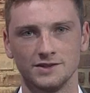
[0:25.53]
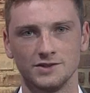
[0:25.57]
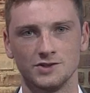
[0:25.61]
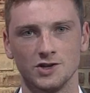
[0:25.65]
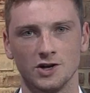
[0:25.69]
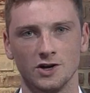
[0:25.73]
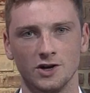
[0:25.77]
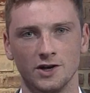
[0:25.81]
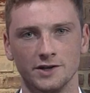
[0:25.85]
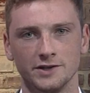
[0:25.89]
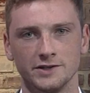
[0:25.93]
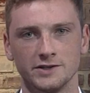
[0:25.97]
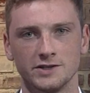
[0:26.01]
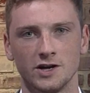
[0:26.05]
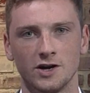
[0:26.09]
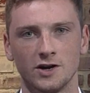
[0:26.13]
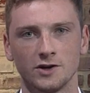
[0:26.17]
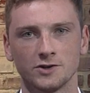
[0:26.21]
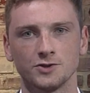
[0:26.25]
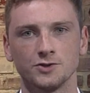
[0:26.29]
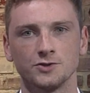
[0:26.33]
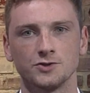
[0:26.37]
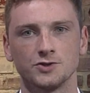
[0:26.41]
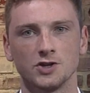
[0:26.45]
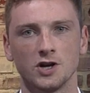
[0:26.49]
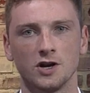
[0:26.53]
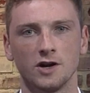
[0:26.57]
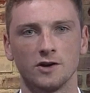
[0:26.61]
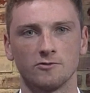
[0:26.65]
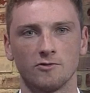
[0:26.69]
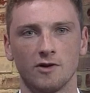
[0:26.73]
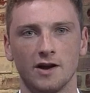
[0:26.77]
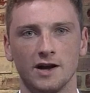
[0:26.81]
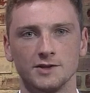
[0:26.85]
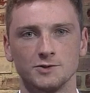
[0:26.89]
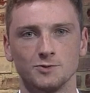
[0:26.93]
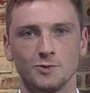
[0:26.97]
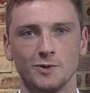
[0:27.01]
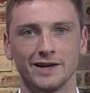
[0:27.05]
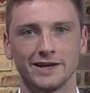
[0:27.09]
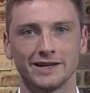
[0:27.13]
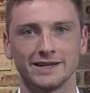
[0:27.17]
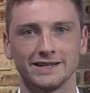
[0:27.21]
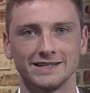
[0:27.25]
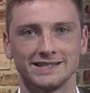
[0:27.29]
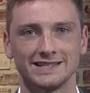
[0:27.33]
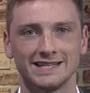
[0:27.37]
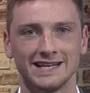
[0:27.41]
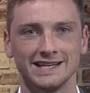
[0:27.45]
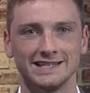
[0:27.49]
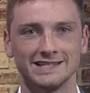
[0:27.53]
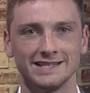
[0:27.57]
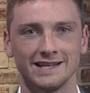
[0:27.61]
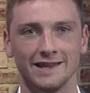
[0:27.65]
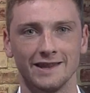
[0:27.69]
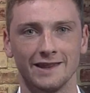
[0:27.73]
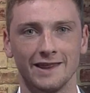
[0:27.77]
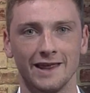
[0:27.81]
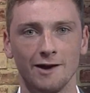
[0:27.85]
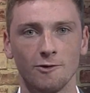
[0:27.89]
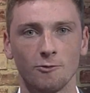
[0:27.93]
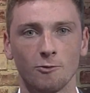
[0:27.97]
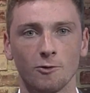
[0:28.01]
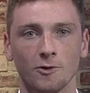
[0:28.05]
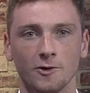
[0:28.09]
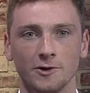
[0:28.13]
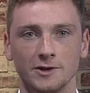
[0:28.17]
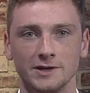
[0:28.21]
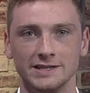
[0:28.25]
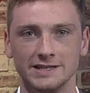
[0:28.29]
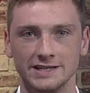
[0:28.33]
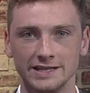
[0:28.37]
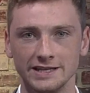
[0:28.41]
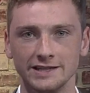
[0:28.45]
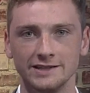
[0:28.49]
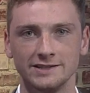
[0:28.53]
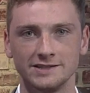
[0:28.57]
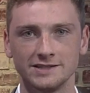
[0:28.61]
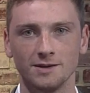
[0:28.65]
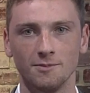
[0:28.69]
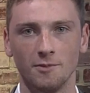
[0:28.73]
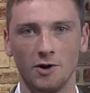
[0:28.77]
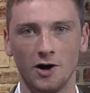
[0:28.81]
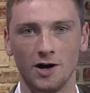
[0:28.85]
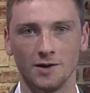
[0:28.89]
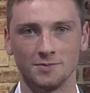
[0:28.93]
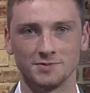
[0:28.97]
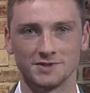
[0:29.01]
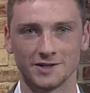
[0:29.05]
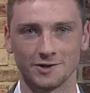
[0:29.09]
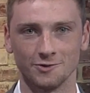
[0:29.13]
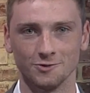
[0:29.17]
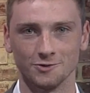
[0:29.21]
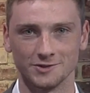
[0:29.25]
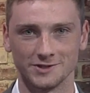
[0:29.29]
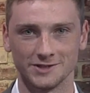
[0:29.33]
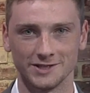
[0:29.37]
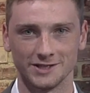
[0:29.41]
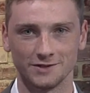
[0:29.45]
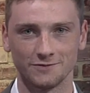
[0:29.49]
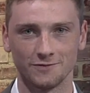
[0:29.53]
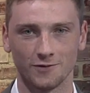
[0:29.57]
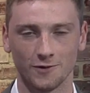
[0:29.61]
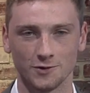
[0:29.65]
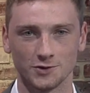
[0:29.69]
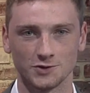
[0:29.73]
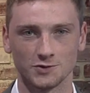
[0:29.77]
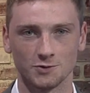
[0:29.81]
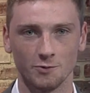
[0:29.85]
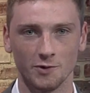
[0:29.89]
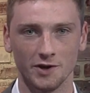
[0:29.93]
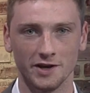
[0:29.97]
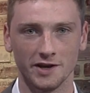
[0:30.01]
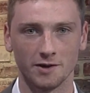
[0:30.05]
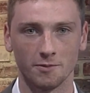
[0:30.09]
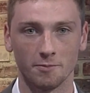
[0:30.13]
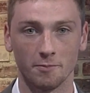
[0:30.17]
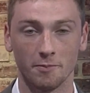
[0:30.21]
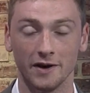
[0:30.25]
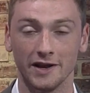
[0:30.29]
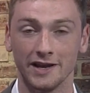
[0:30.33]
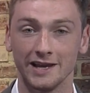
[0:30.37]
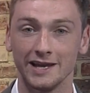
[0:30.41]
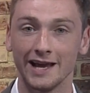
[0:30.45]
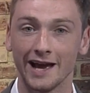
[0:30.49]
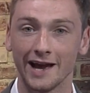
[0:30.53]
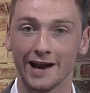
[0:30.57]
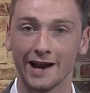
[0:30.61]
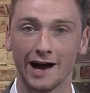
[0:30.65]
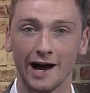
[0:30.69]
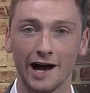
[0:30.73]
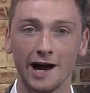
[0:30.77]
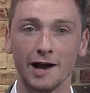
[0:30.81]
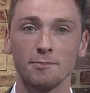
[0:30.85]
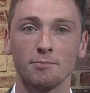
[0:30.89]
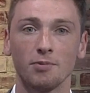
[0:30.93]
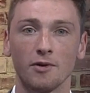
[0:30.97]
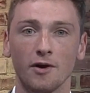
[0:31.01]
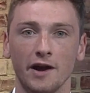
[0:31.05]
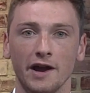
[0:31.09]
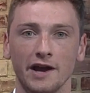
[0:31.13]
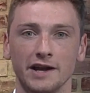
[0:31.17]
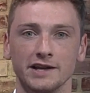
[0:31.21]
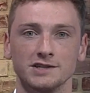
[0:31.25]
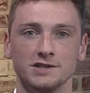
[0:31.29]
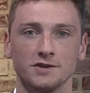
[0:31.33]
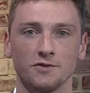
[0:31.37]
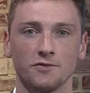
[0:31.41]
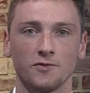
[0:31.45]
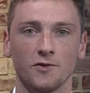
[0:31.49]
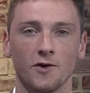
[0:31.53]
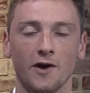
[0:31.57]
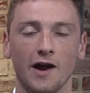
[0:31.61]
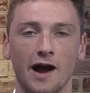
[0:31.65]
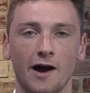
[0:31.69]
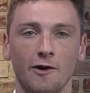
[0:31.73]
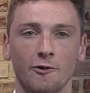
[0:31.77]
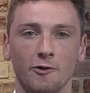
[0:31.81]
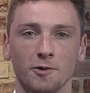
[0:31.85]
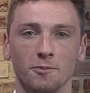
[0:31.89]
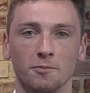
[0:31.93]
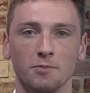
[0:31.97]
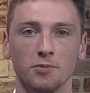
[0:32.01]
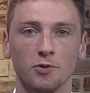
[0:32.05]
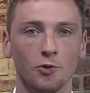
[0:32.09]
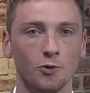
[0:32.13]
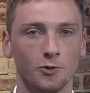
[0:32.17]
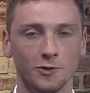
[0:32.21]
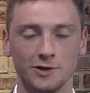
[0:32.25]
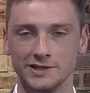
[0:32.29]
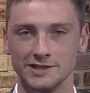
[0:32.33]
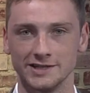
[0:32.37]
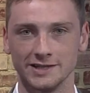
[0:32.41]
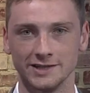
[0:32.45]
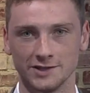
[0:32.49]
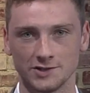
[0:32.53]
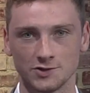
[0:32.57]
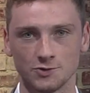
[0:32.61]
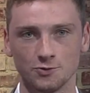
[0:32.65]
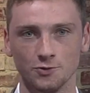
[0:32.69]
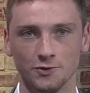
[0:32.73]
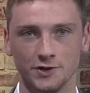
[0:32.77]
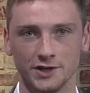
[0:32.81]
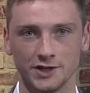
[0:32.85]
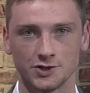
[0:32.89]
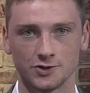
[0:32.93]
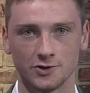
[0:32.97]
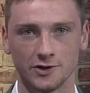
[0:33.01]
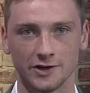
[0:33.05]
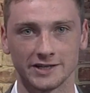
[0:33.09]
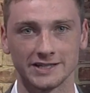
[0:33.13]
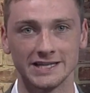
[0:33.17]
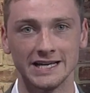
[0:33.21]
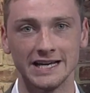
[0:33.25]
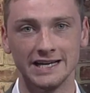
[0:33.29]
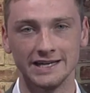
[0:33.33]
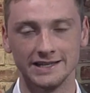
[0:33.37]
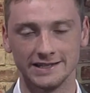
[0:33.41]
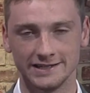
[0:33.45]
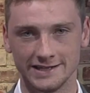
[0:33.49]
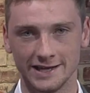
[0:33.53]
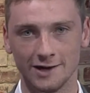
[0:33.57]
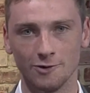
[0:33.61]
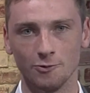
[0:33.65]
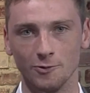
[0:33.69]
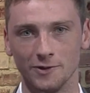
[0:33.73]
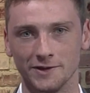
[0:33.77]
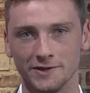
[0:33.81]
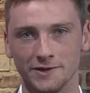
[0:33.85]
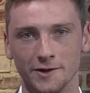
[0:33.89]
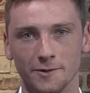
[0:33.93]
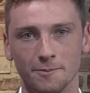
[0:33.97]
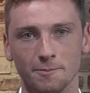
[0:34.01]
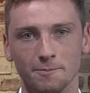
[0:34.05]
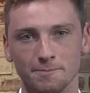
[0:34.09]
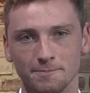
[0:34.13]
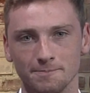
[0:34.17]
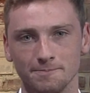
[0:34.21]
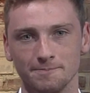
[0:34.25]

John, Dr. Jon Rysewyk says there were indeed some obstacles this first week, but he had high praise for how employees in the school district dealt with them.